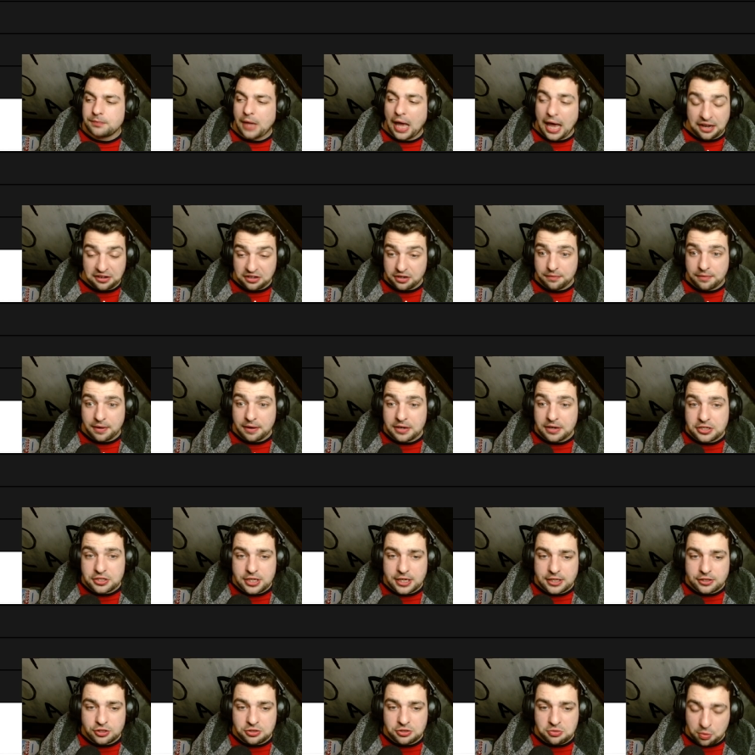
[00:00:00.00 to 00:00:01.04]
And a very
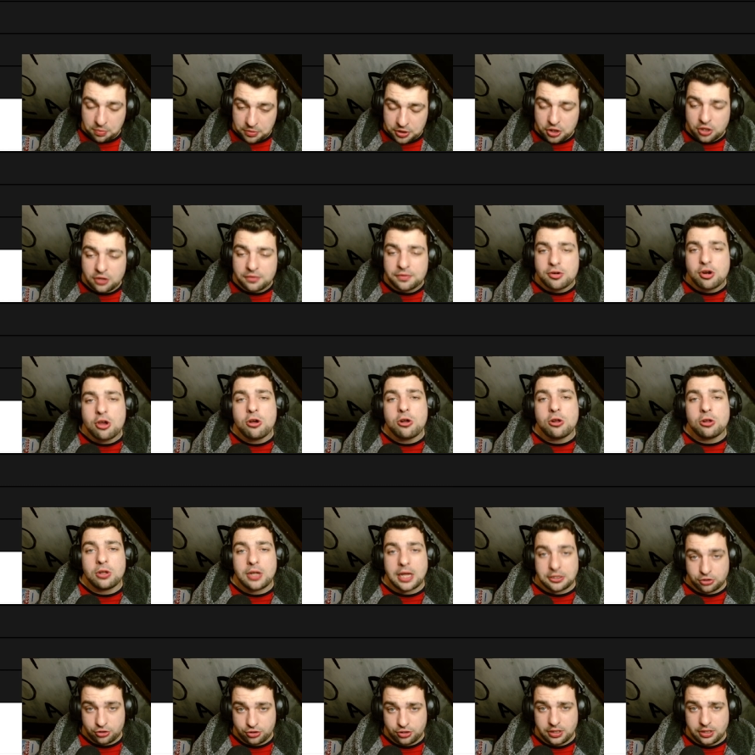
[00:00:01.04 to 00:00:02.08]
sexy woman overall,
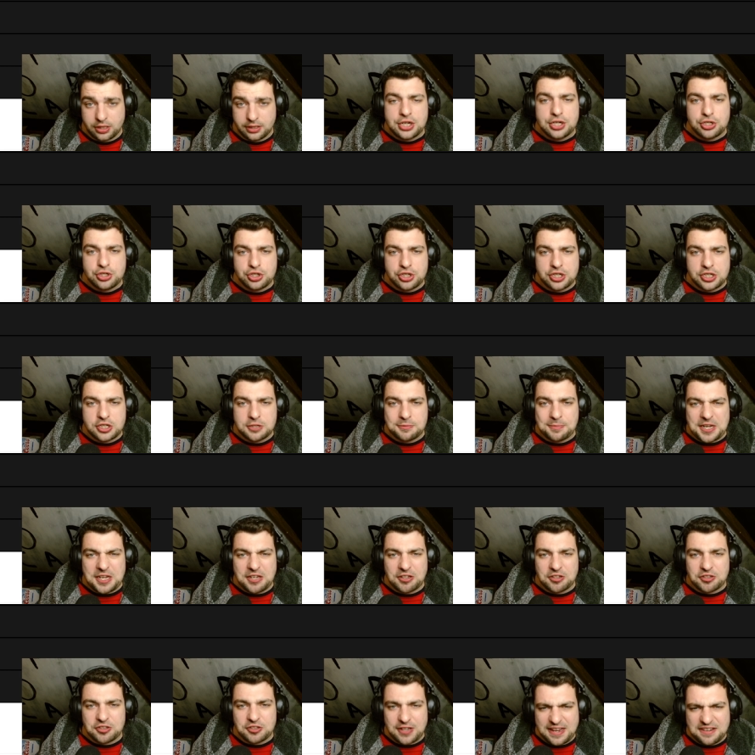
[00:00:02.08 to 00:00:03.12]
actually. She
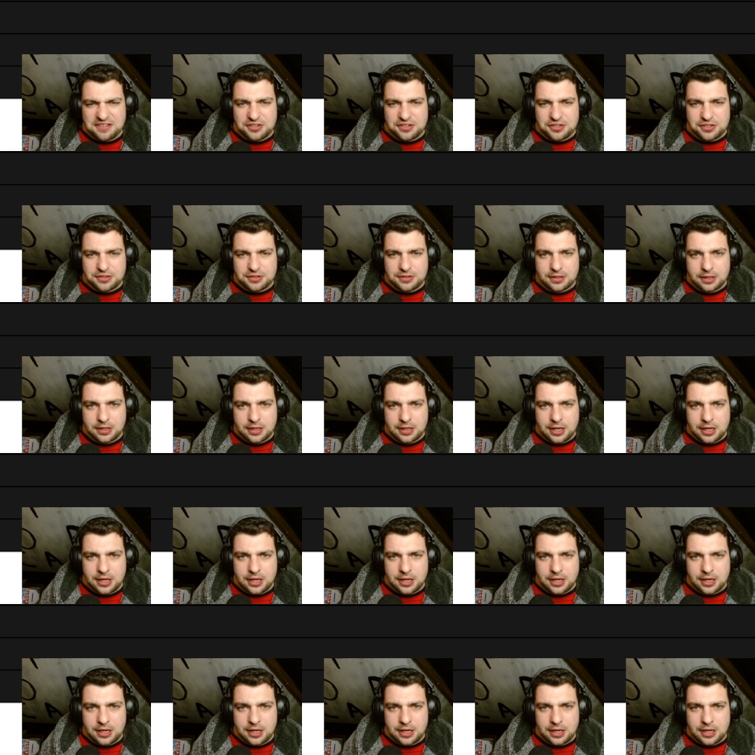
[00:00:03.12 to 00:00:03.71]
speaks sense.